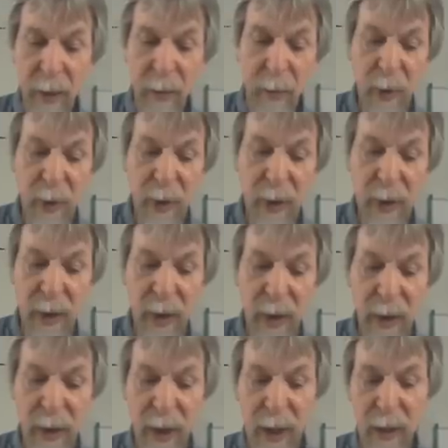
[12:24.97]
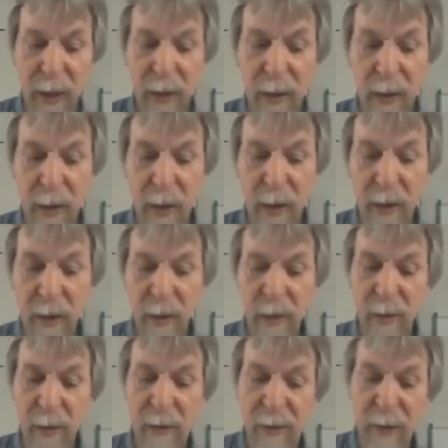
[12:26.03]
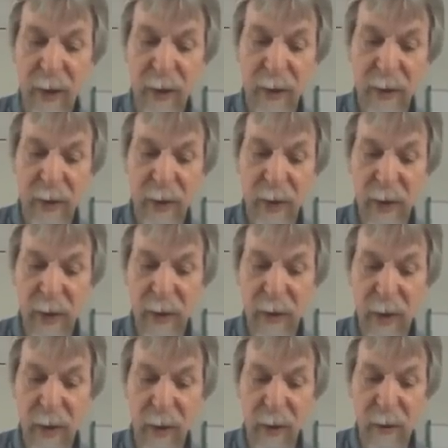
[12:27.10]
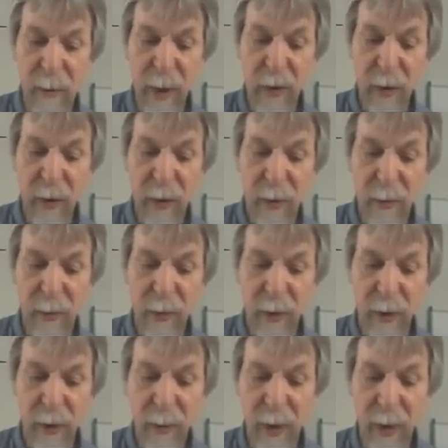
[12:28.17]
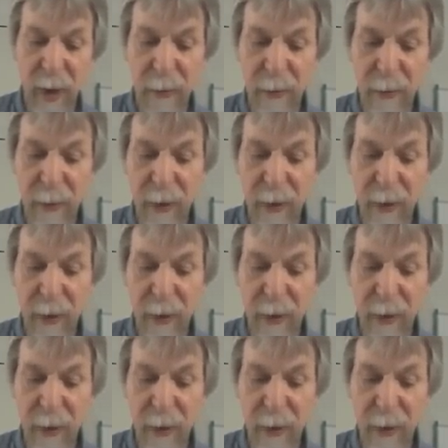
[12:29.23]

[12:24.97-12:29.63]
we can use the special form of